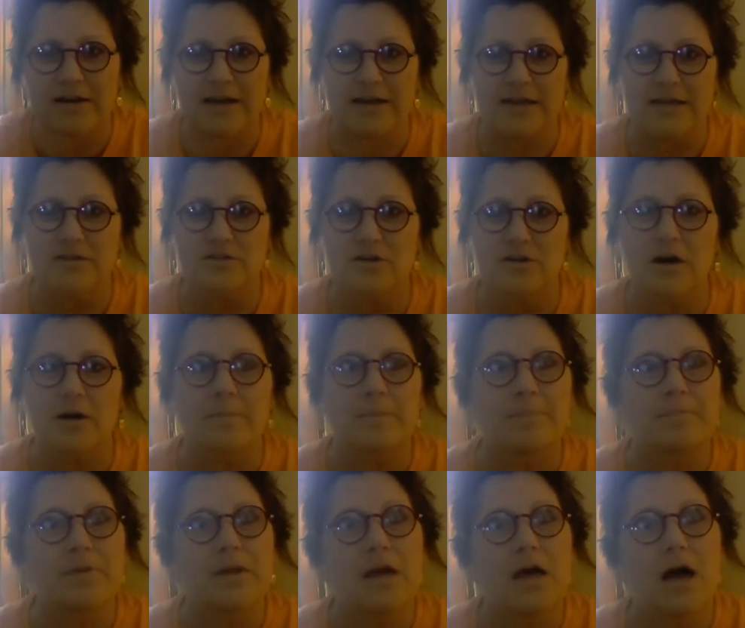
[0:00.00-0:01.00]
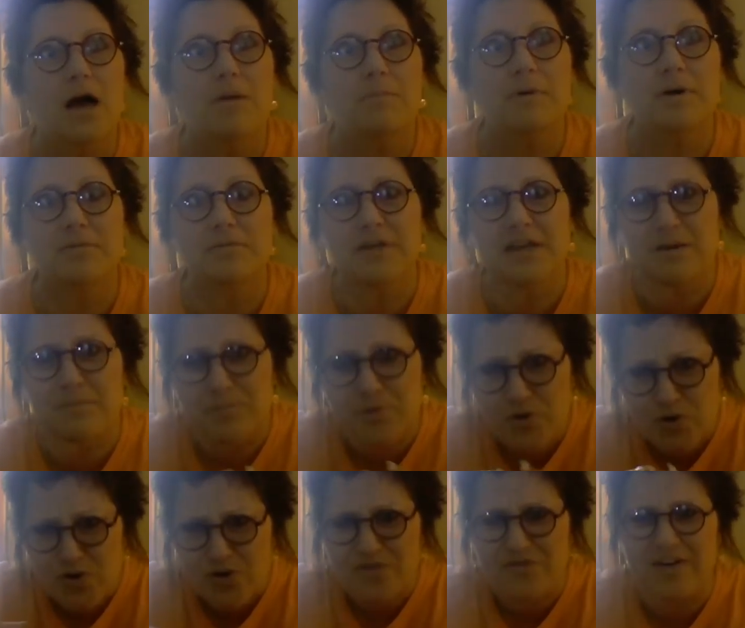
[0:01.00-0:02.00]
I can't talk. But get
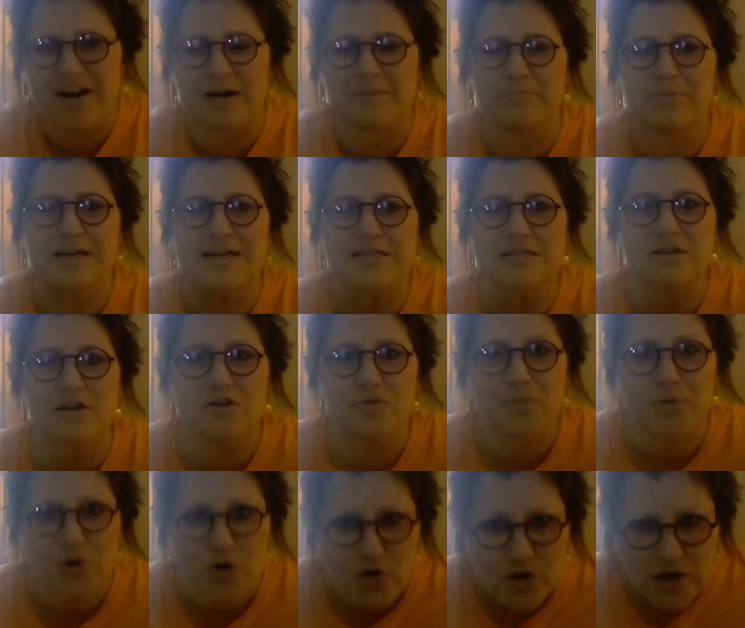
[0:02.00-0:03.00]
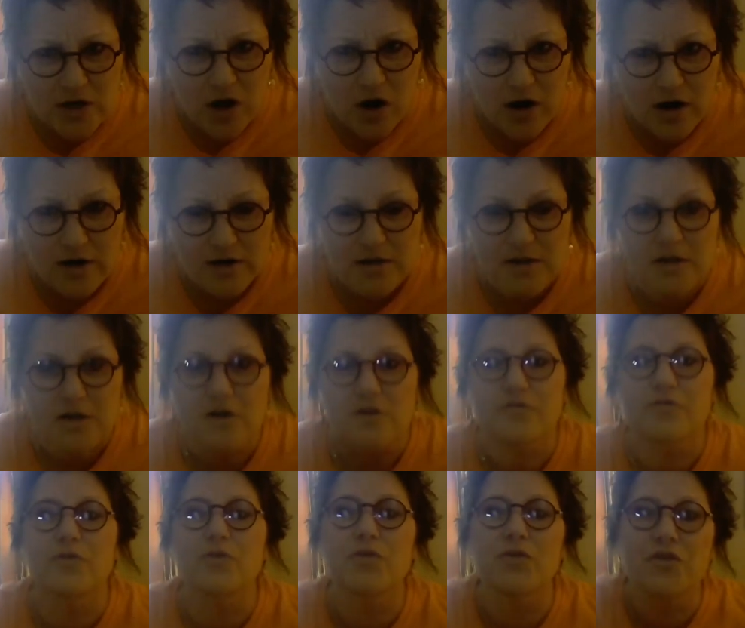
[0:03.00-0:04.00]
purified. Blessed are the pure in heart,
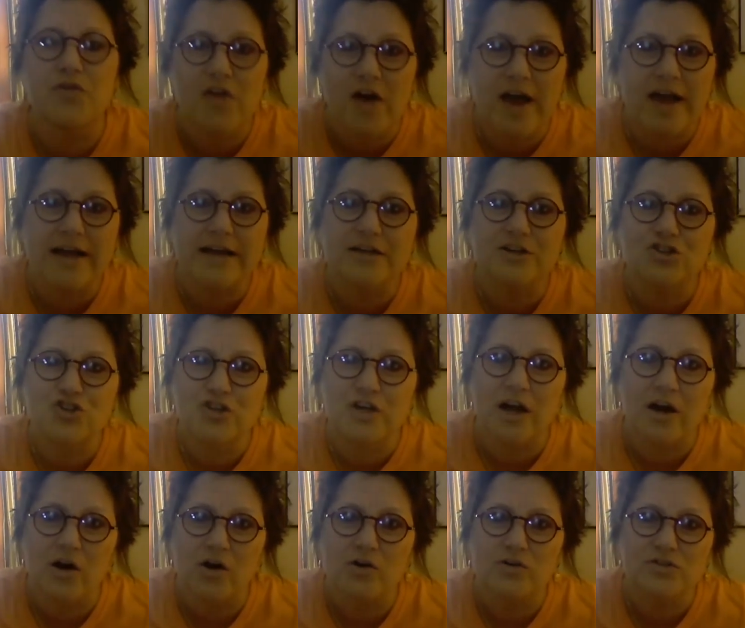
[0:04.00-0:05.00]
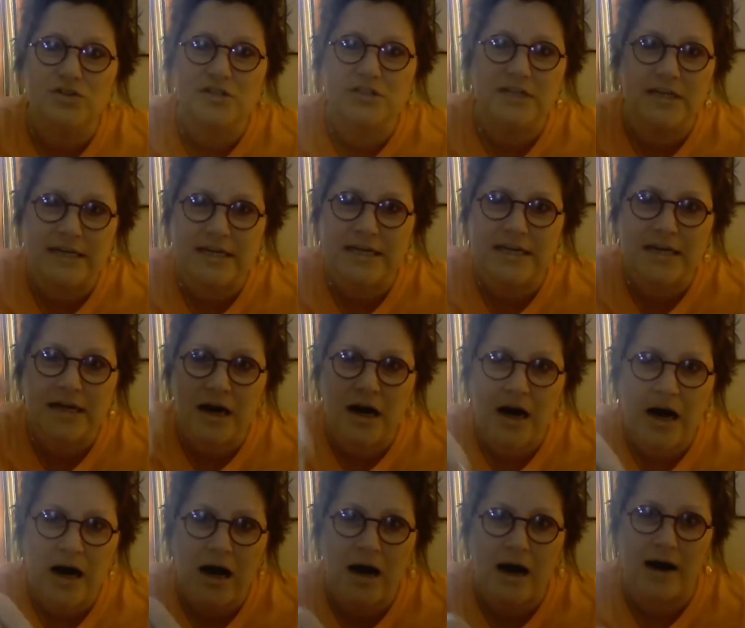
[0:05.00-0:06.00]
for they shall see
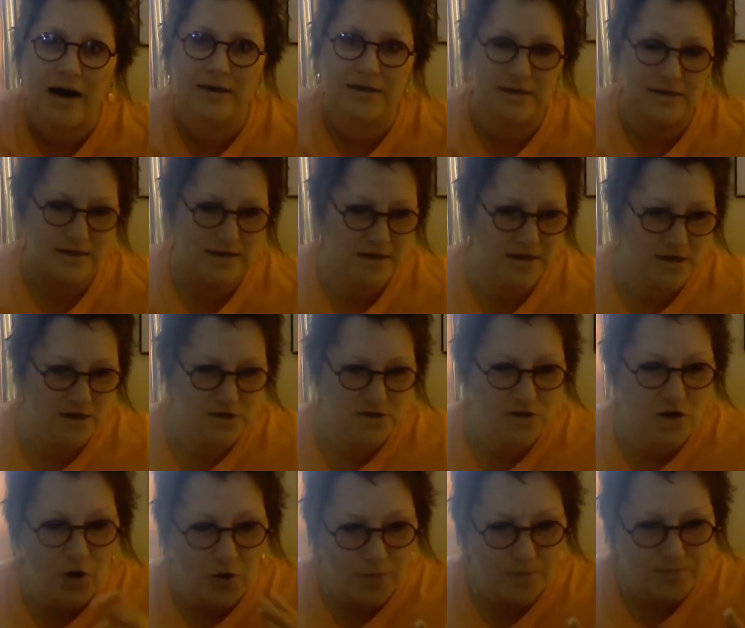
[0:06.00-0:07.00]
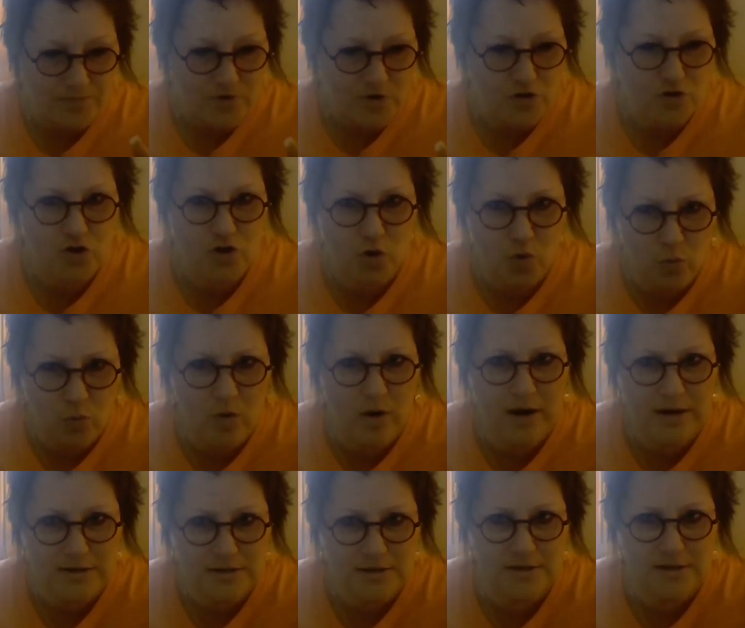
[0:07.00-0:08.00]
God. So you
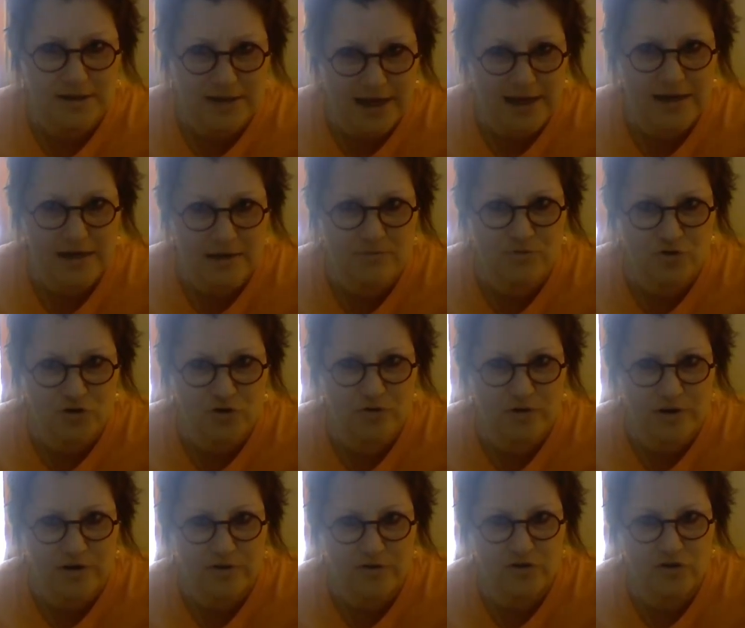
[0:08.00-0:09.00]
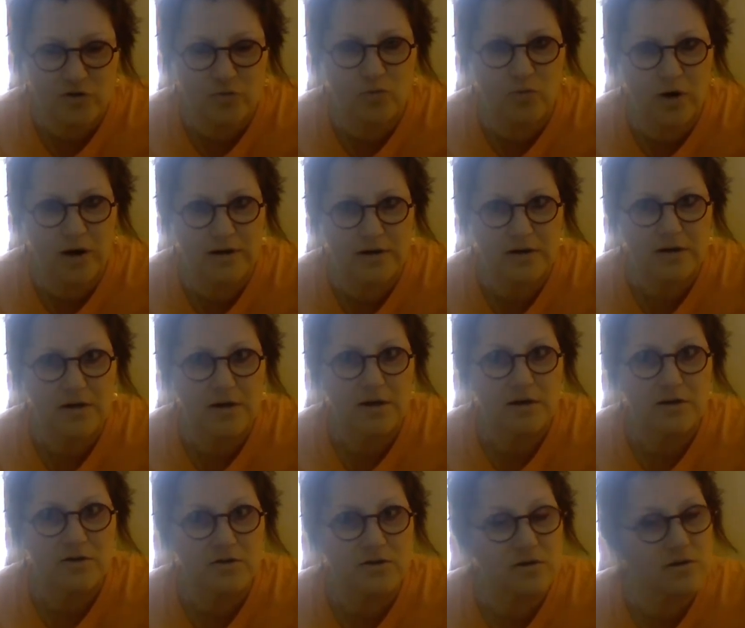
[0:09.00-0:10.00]
want to let him do this. You want
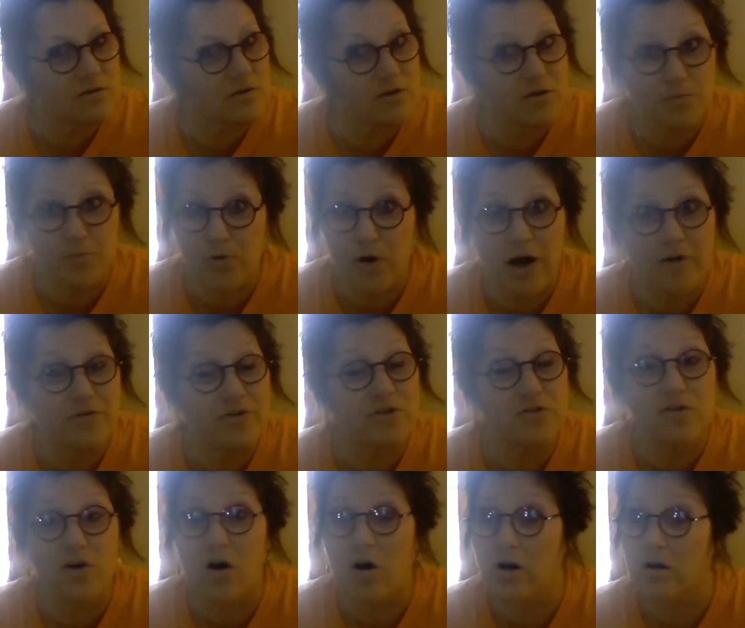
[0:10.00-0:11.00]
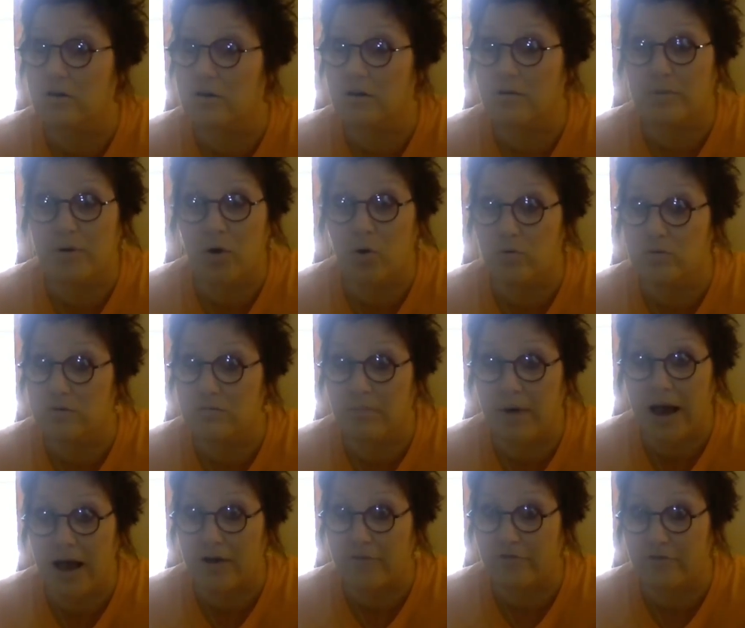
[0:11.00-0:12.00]
to, the prophets aren't going to be holding
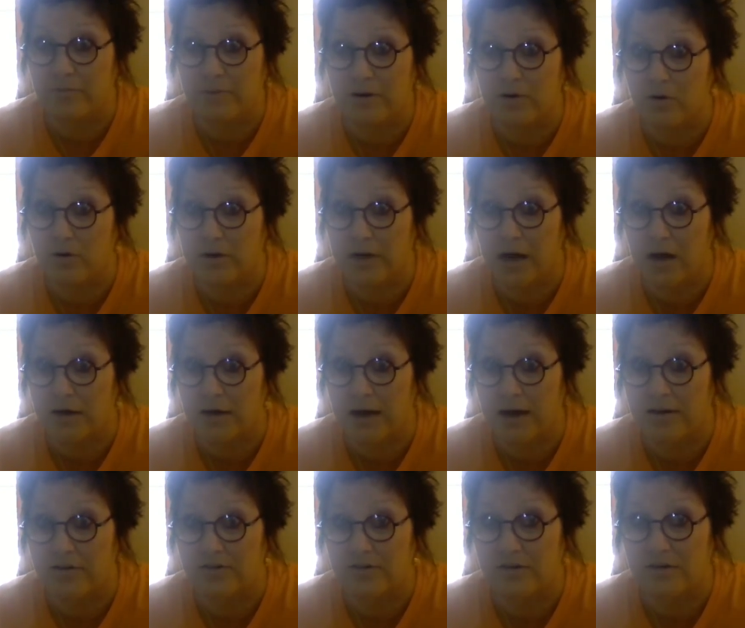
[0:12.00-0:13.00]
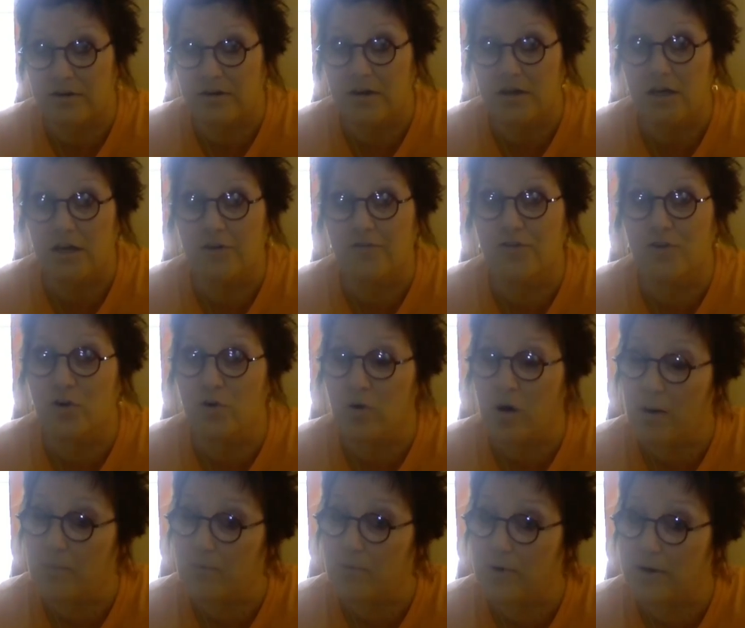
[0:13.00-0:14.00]
back from here on out, guys. If you're
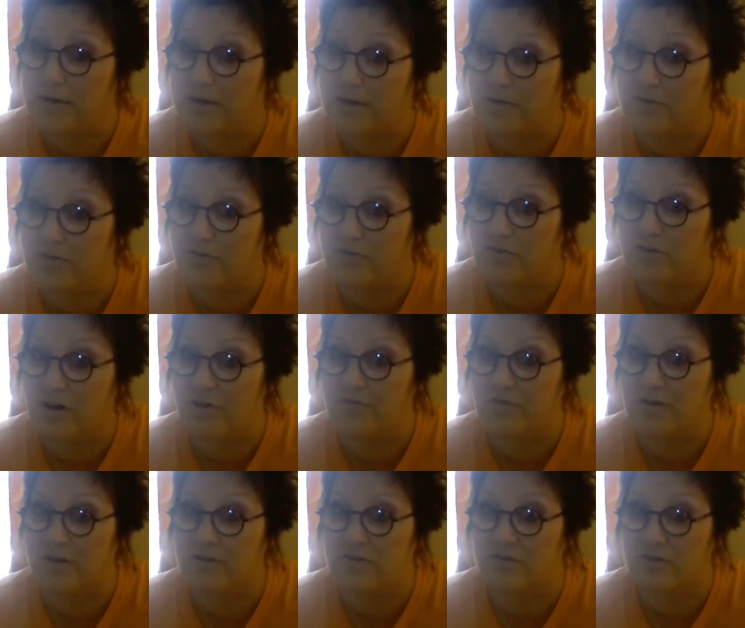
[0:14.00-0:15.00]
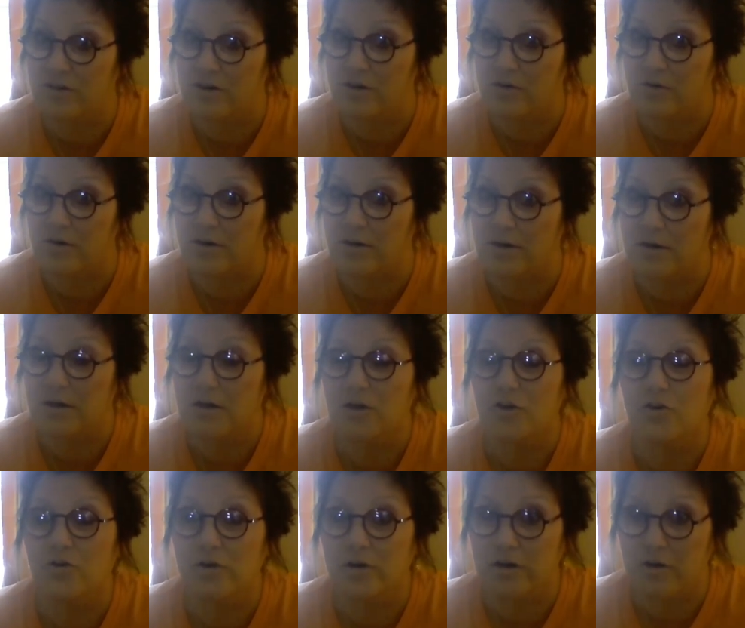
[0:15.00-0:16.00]
operating in this stuff in secret,
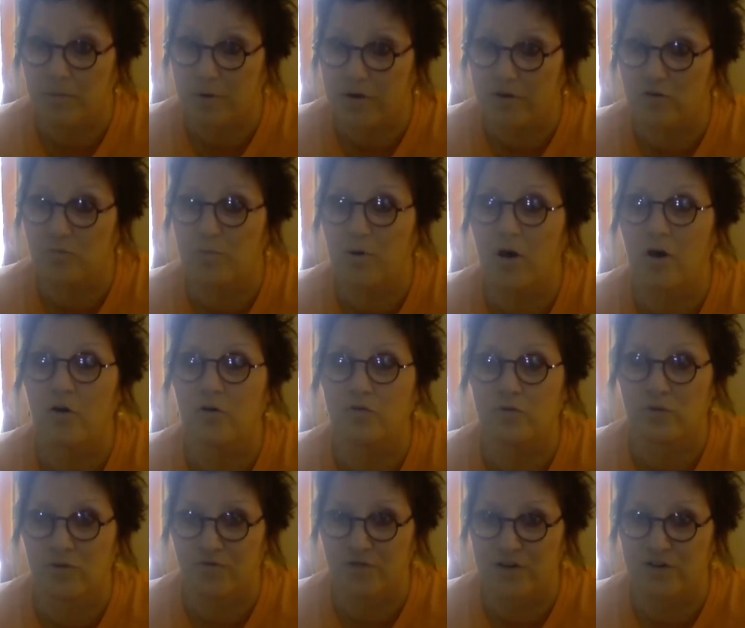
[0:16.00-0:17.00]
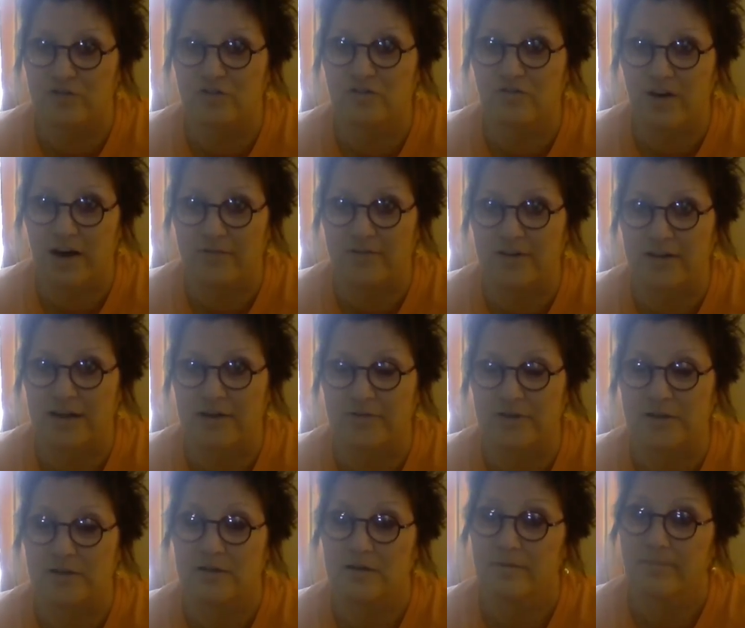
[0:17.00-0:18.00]
you're going to be exposed with Ephesians 5.11.